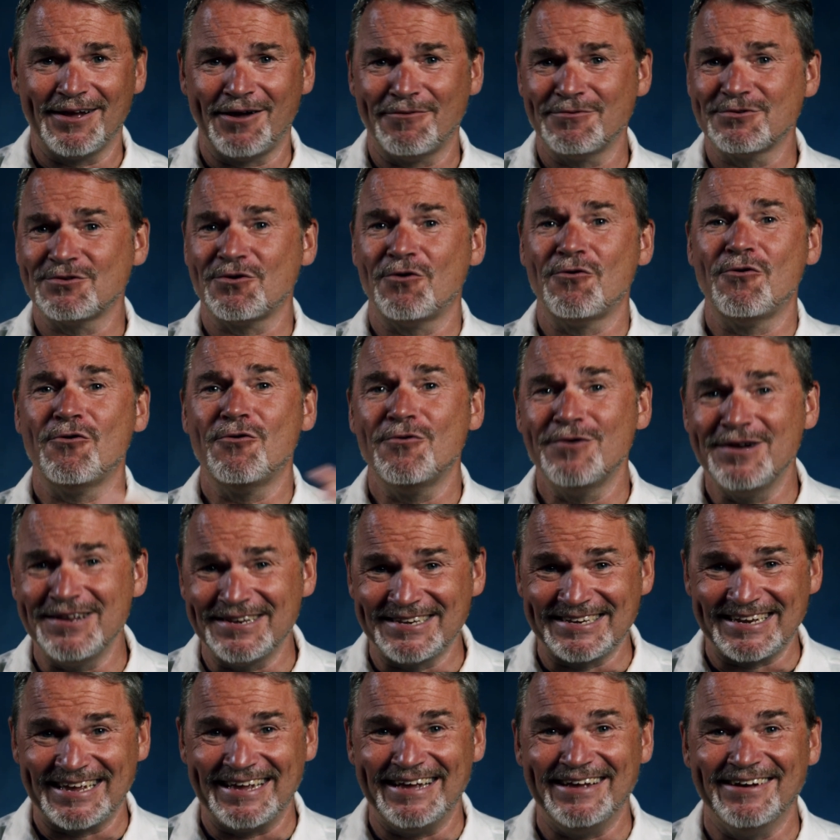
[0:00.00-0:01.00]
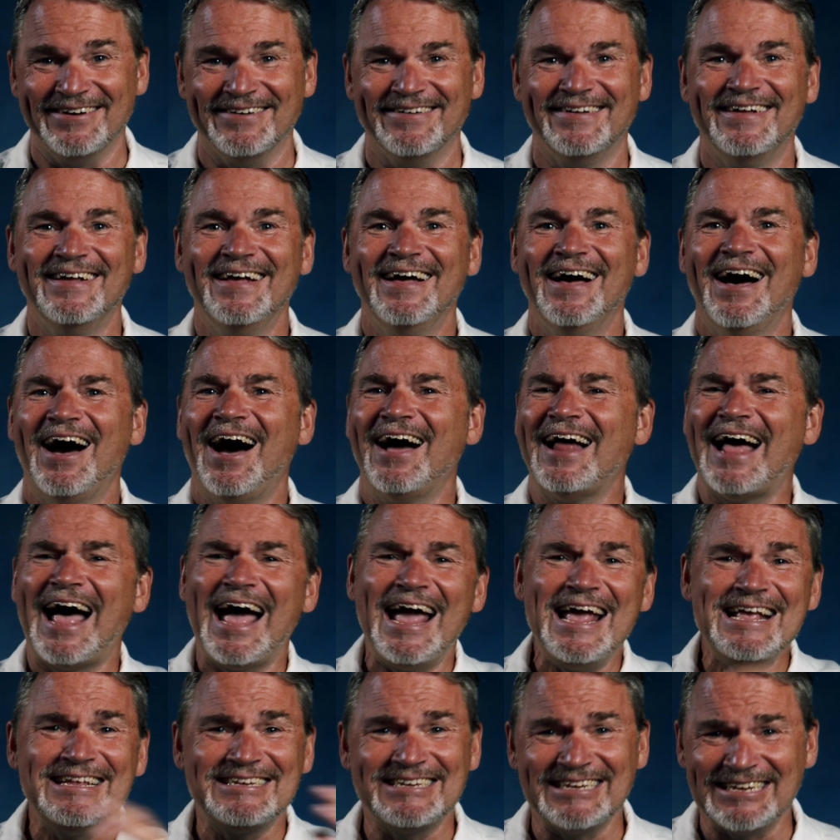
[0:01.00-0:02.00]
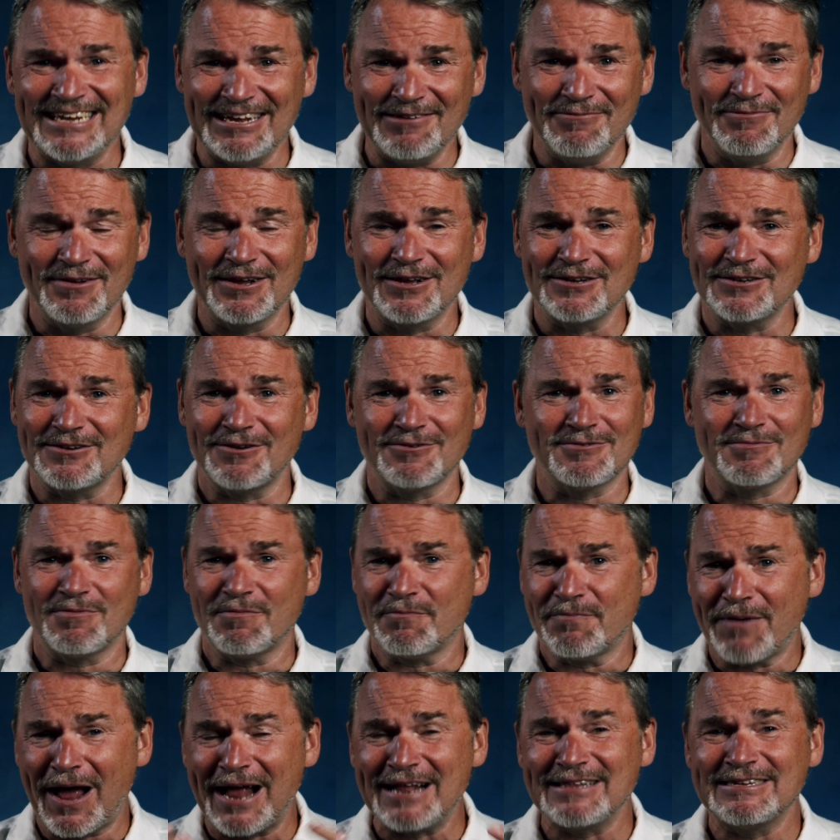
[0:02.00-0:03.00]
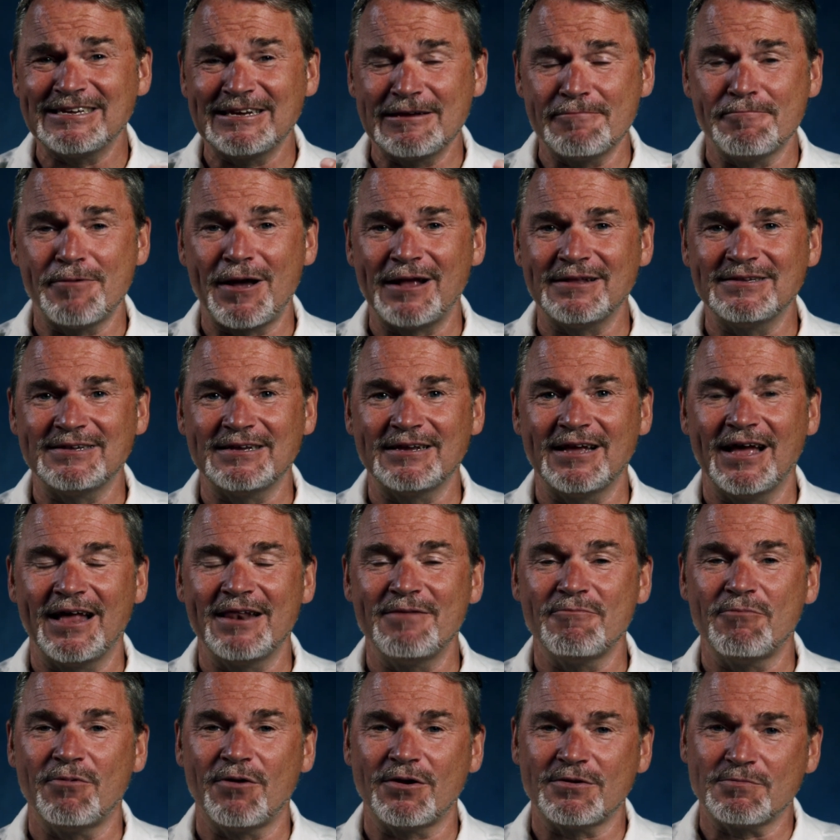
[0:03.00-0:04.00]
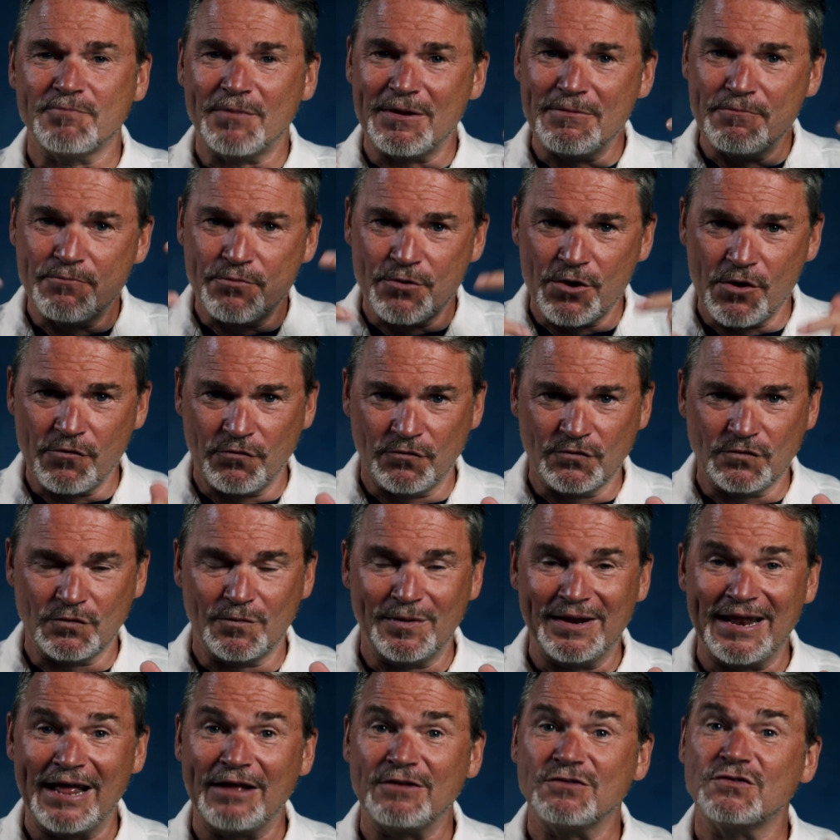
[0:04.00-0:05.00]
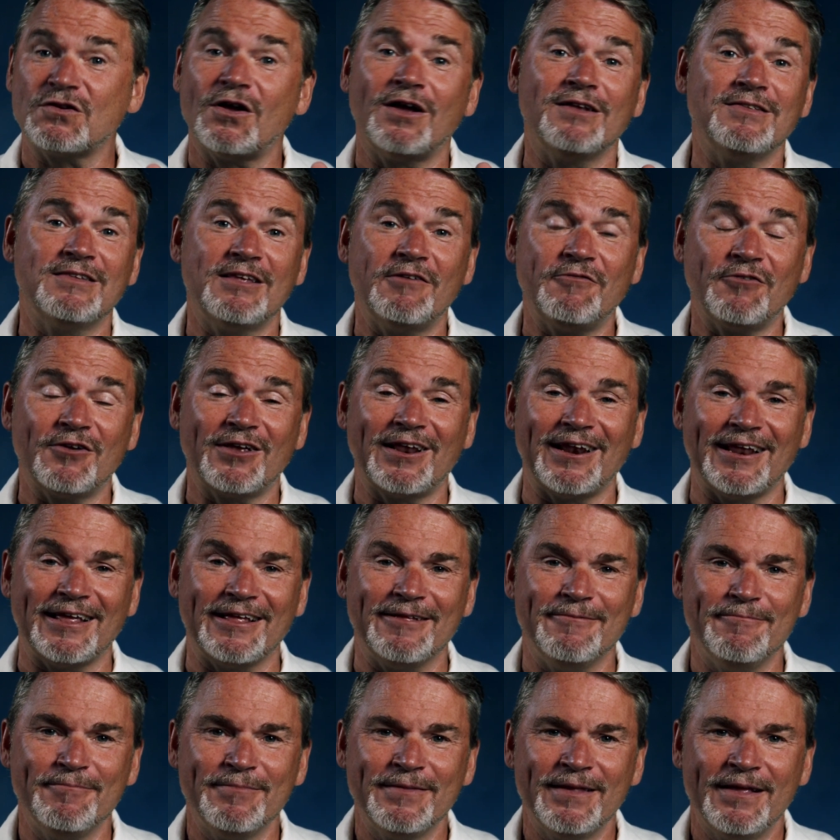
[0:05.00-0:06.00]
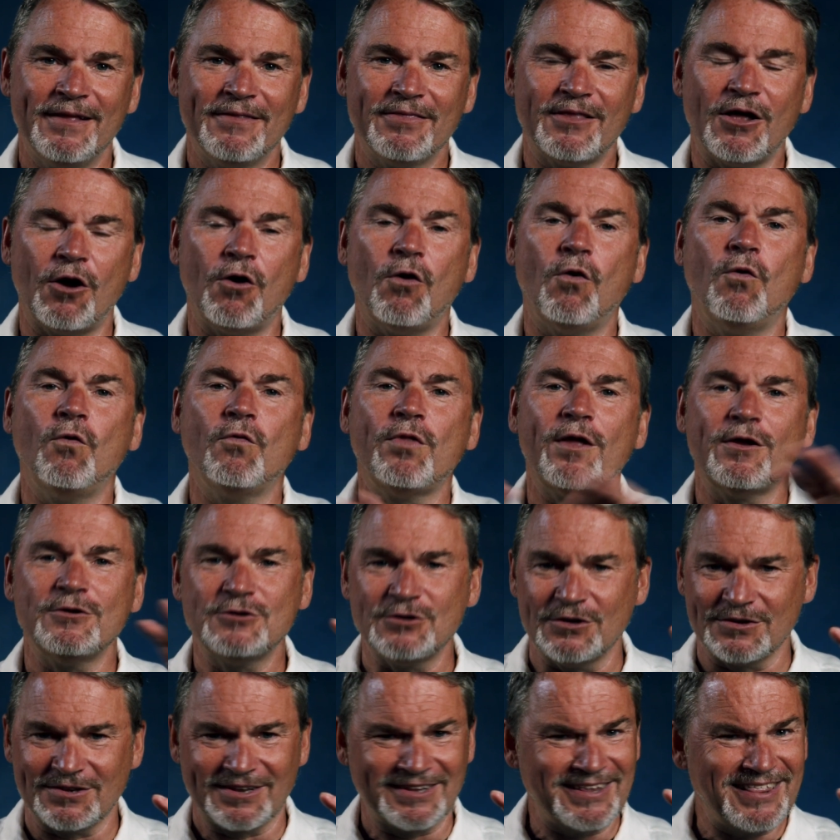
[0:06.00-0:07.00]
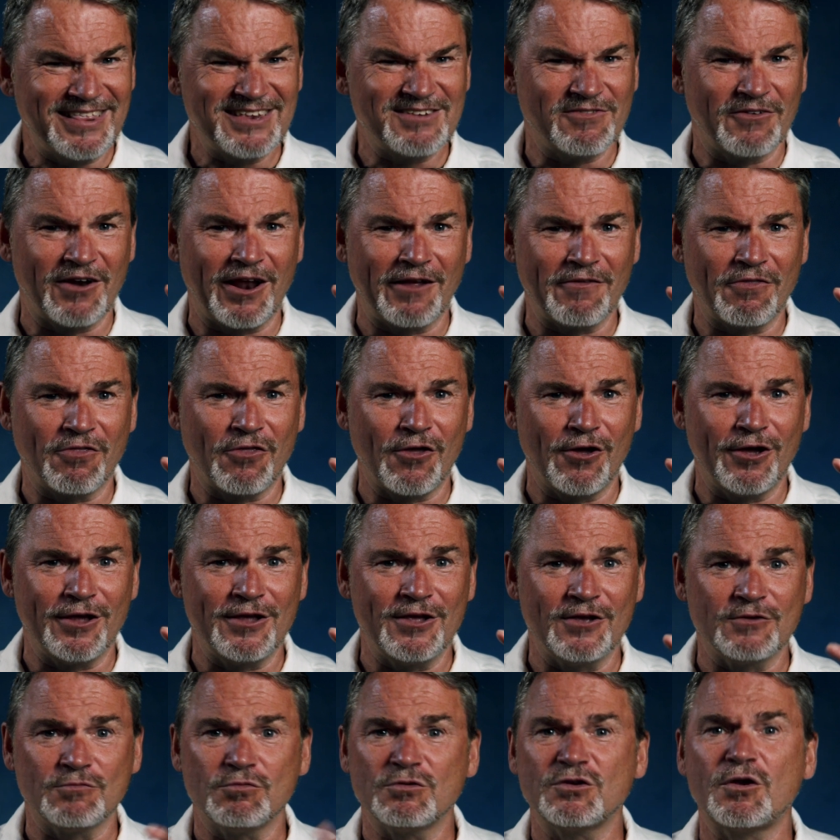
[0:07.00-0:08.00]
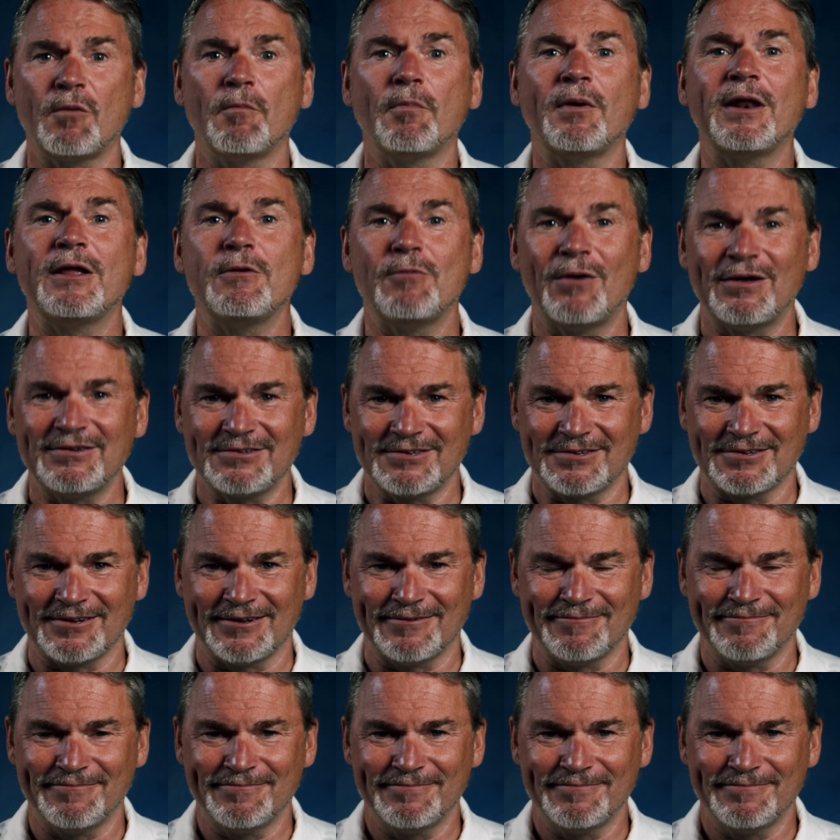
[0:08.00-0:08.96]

I was always ill. I hated it because I was panting. And what's been proven to me now scientifically, that all those years, I did this for like 30 years, was a complete waste of time.